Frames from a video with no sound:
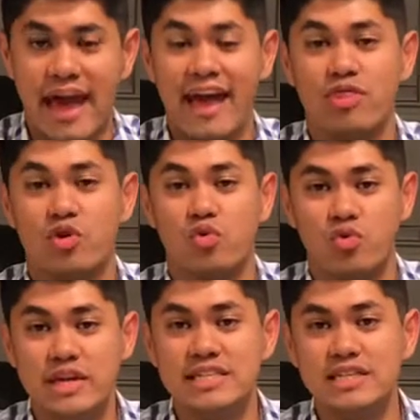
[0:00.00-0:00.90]
And the
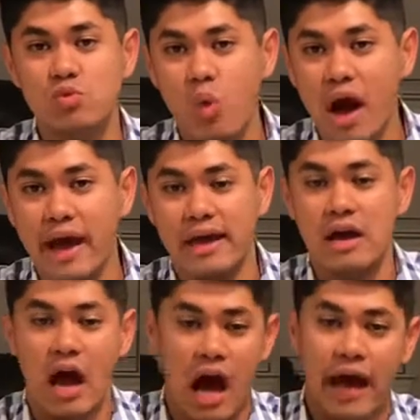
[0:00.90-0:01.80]
reason why
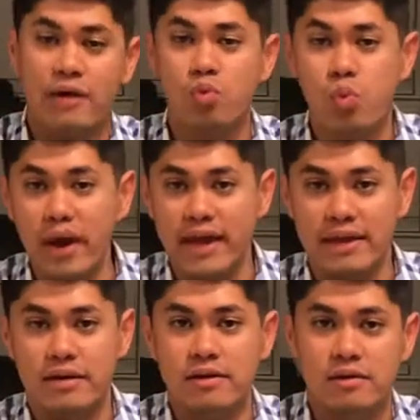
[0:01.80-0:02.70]
I win